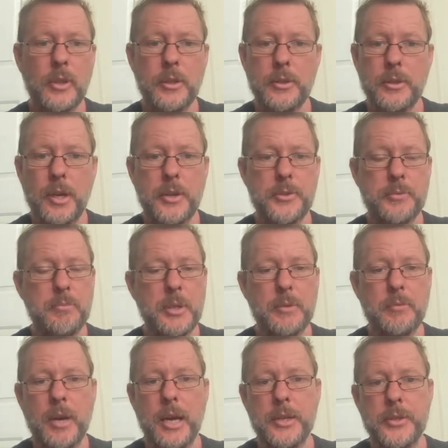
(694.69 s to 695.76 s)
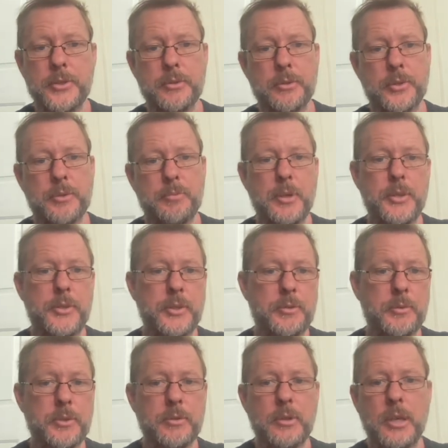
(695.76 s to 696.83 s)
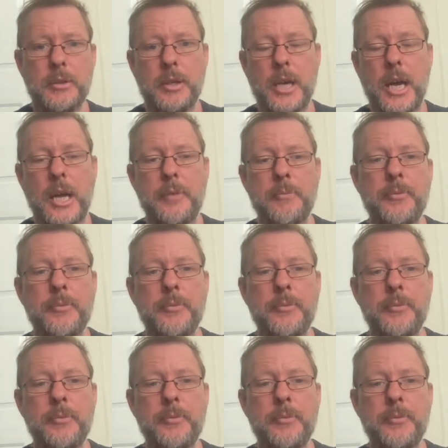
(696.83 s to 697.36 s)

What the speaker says: those mid-range sort of species, which are okay.